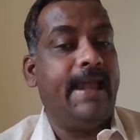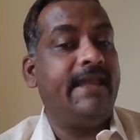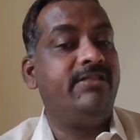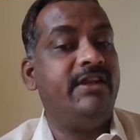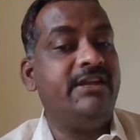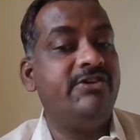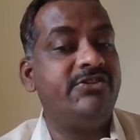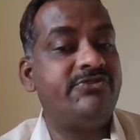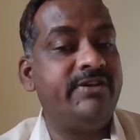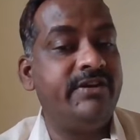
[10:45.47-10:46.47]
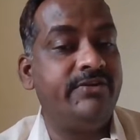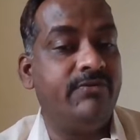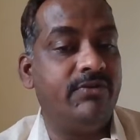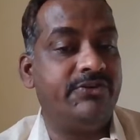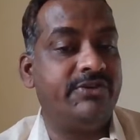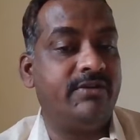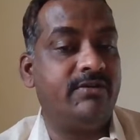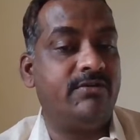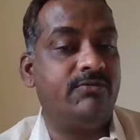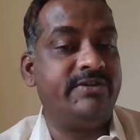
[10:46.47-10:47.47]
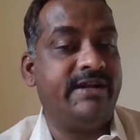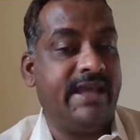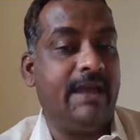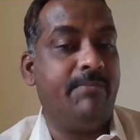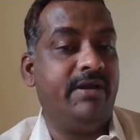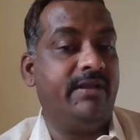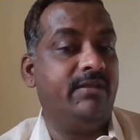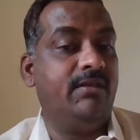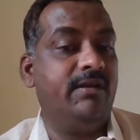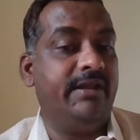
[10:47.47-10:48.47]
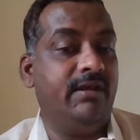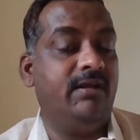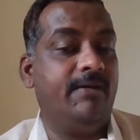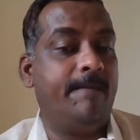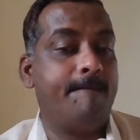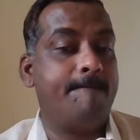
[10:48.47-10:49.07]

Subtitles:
and the Industrial Revolution which had happened in the England.